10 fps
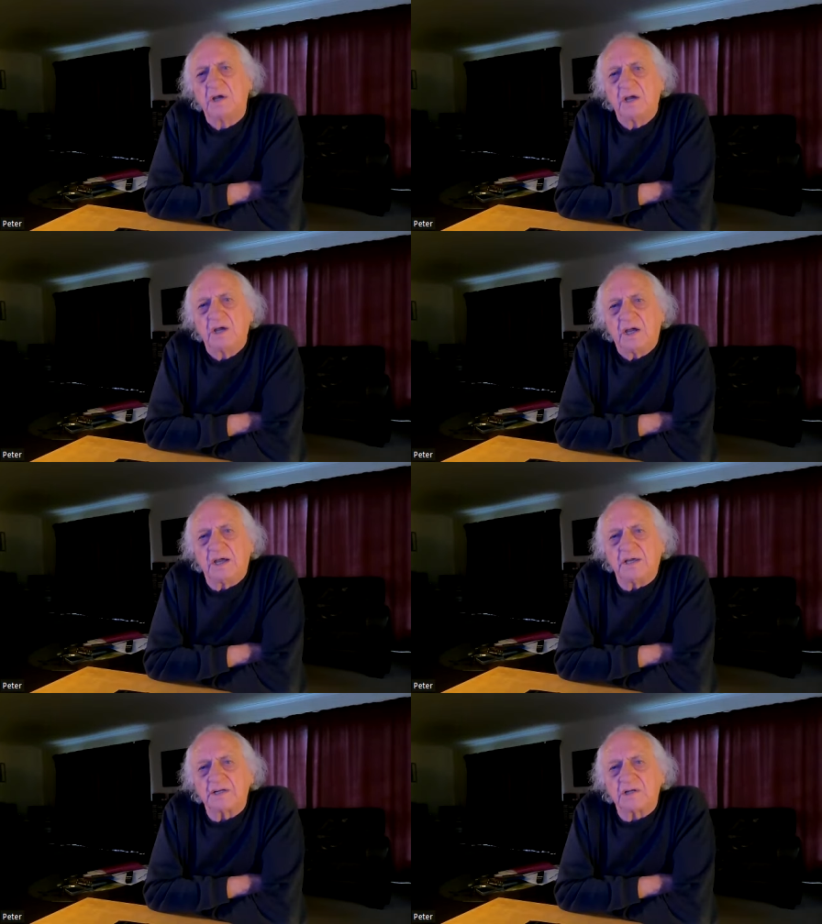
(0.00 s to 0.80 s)

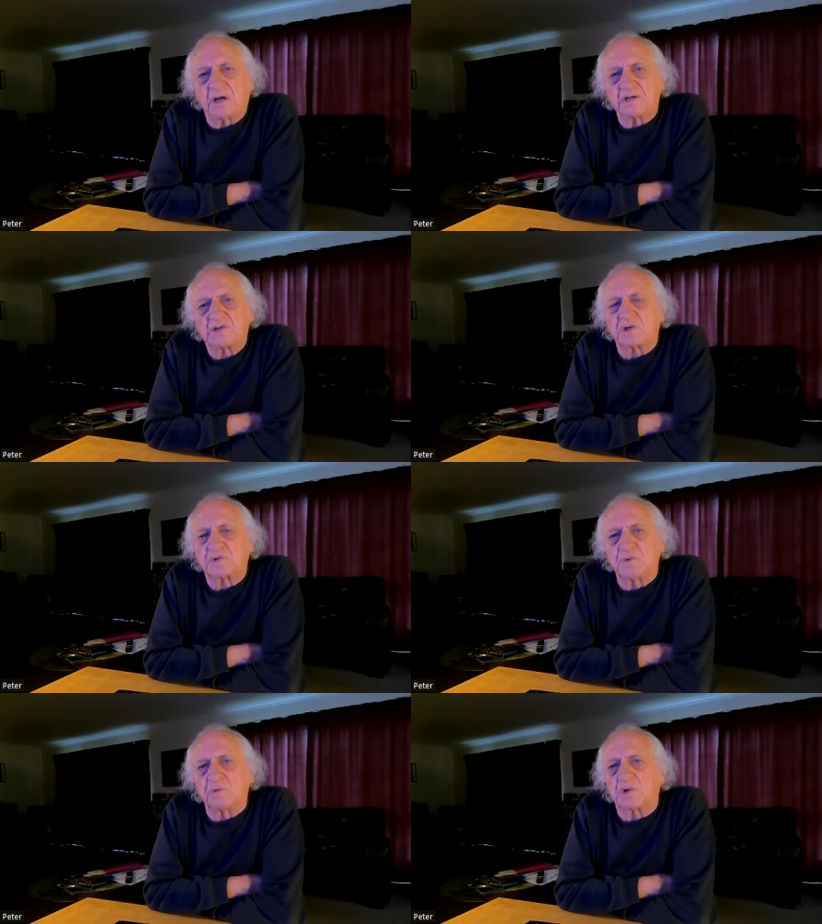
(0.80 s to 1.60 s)
And I said to
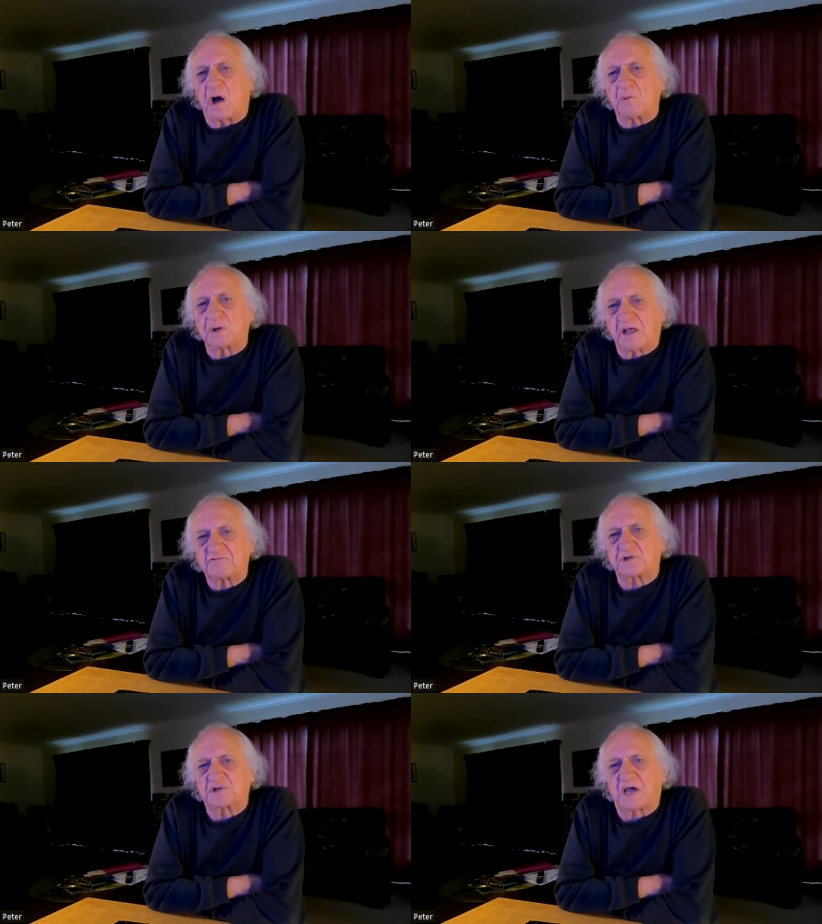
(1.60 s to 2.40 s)
him, Look, I would love to
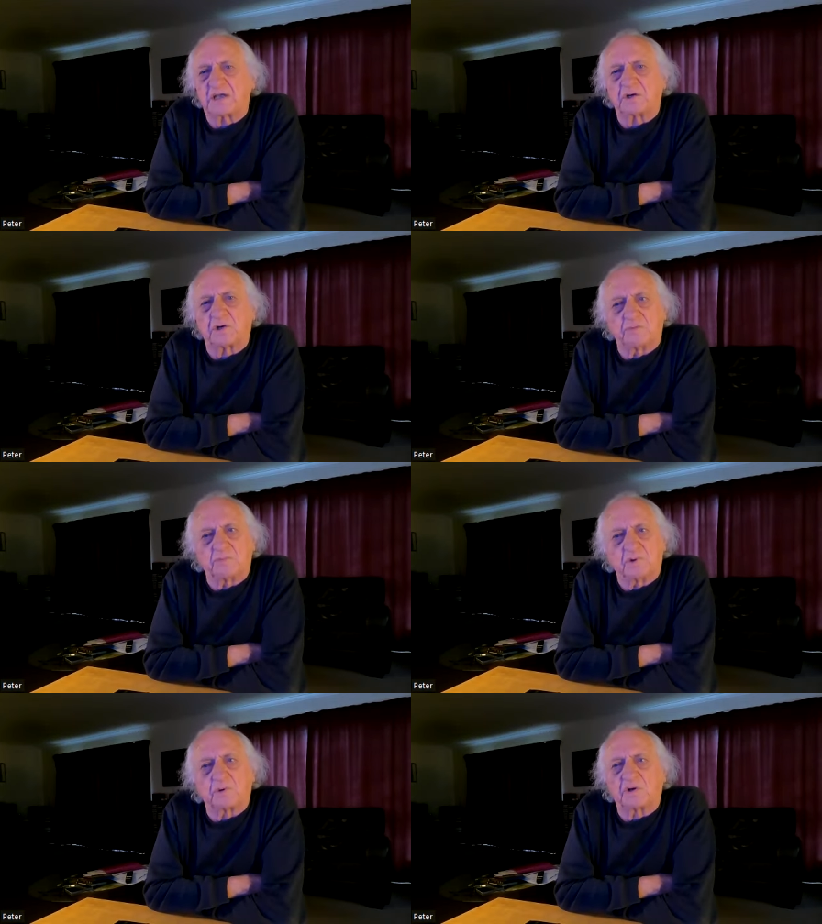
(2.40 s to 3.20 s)
take it on,
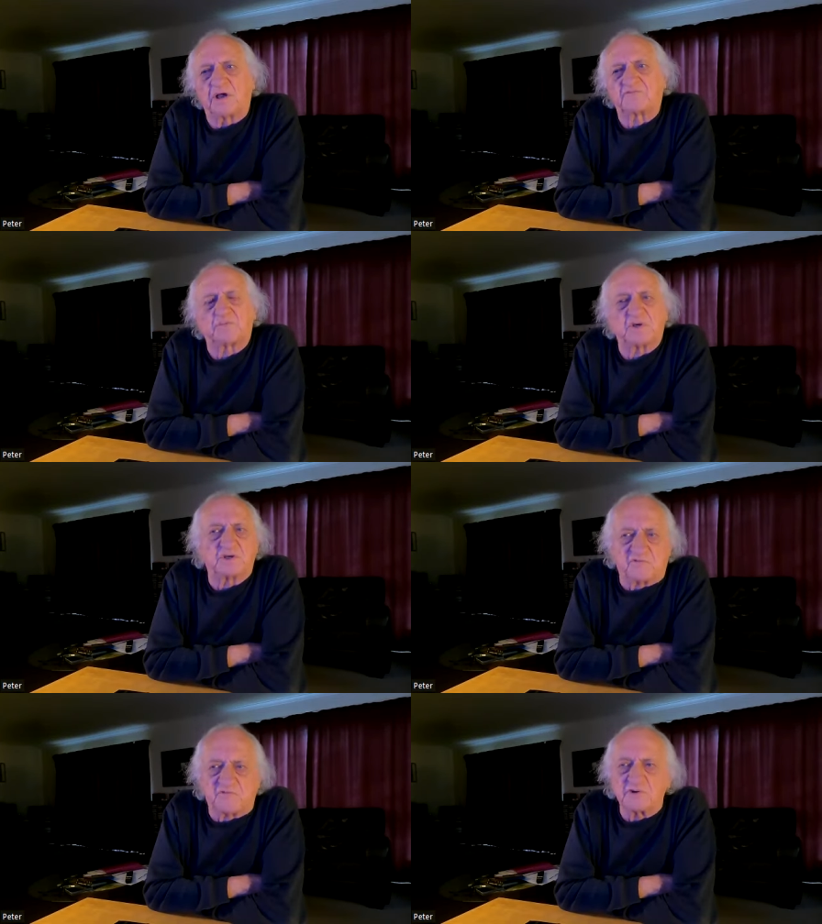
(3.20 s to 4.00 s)
but it would have to be a
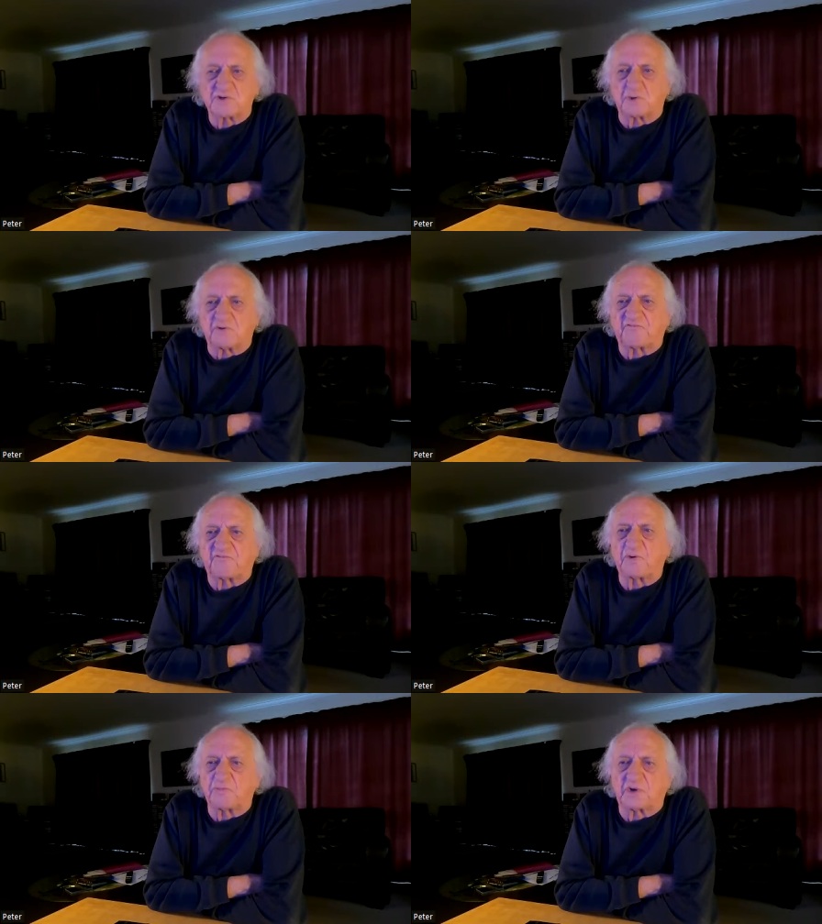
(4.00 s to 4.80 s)
different sort of
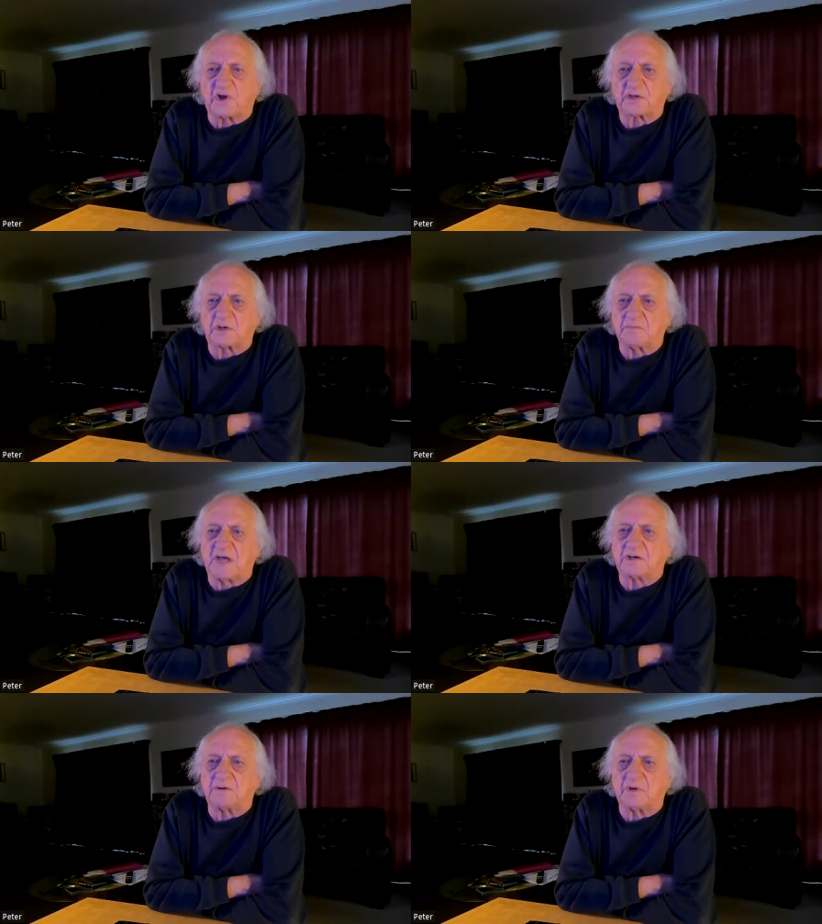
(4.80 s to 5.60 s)
film that I could make
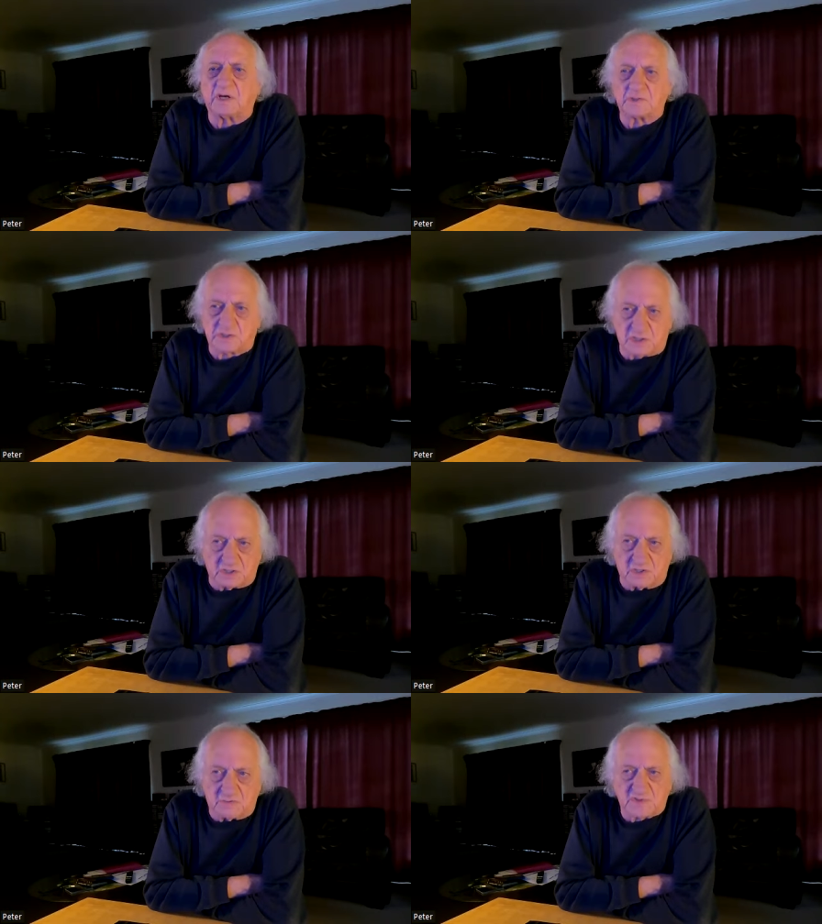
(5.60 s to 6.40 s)
on my own
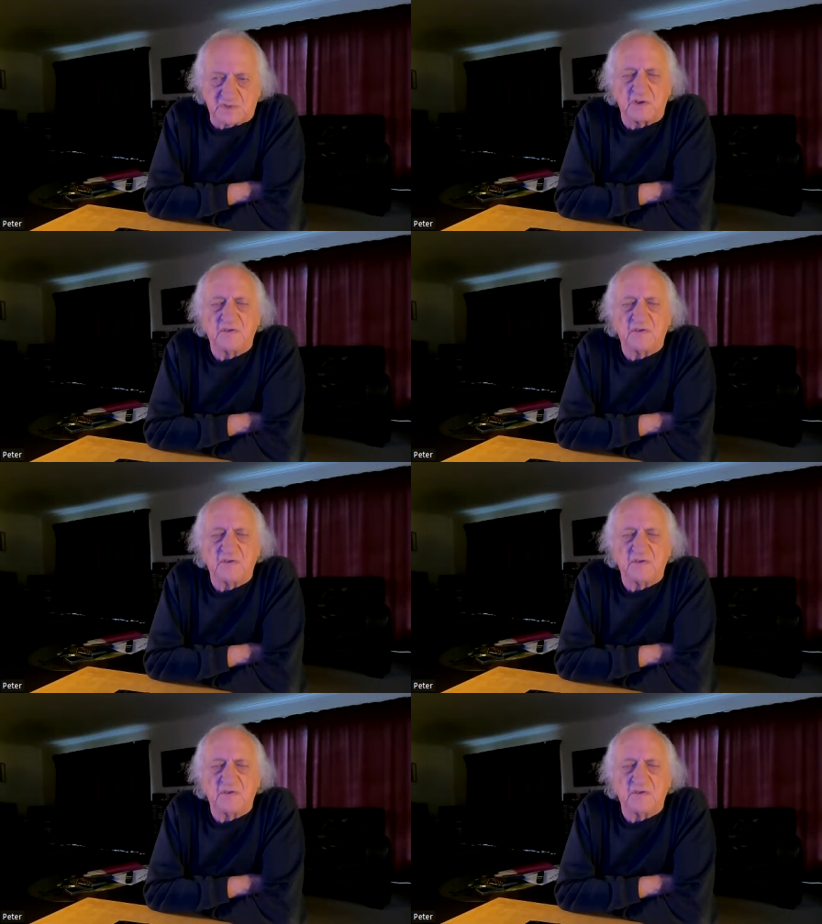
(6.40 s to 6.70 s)
terms.